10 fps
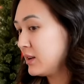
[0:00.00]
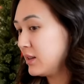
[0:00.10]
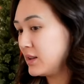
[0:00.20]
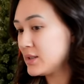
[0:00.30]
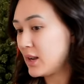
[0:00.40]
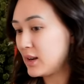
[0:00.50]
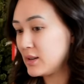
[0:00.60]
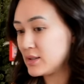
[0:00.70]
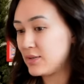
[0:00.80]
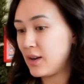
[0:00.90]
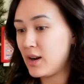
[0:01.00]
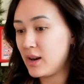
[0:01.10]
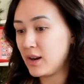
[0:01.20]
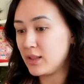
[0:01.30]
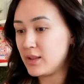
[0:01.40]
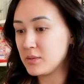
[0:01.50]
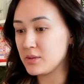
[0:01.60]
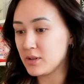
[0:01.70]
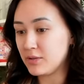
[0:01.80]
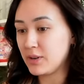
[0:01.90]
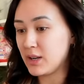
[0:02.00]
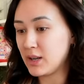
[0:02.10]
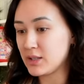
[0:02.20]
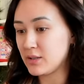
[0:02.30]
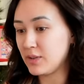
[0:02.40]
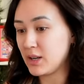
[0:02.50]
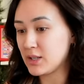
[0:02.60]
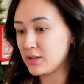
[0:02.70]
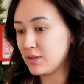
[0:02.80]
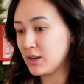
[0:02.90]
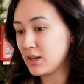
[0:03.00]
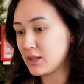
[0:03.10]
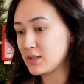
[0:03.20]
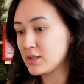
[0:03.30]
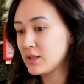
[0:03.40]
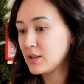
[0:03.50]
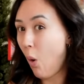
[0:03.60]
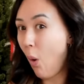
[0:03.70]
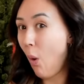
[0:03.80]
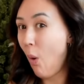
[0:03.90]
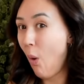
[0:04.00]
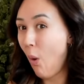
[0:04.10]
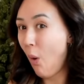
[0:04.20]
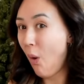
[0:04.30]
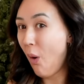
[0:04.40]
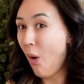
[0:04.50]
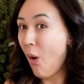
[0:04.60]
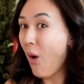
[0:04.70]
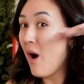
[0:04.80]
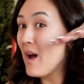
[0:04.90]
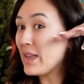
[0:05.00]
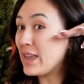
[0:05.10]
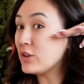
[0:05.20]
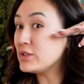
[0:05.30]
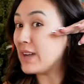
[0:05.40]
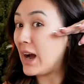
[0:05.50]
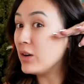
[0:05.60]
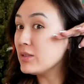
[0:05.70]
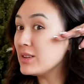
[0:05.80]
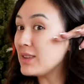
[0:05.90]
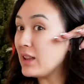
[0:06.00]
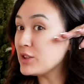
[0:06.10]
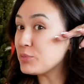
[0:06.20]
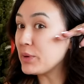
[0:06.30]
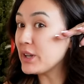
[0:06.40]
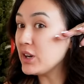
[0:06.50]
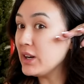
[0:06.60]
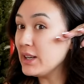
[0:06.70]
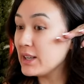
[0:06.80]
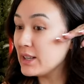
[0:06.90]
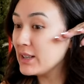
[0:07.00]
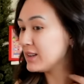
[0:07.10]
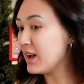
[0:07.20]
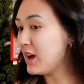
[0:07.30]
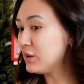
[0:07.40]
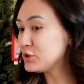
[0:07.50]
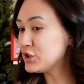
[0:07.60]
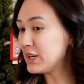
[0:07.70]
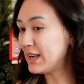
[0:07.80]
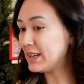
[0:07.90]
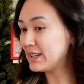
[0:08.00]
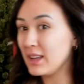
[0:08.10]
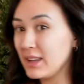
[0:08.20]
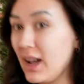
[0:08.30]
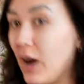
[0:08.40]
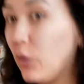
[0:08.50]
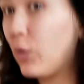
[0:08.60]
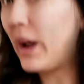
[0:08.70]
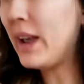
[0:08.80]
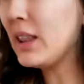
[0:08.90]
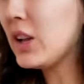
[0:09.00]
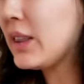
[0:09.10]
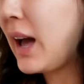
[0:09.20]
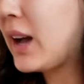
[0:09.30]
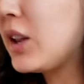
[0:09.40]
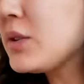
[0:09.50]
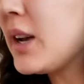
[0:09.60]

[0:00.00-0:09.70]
This end is fine. These ones are fixed. Oh, you're down? That looks pretty good. Oh shit. Yeah, right? Look at that, close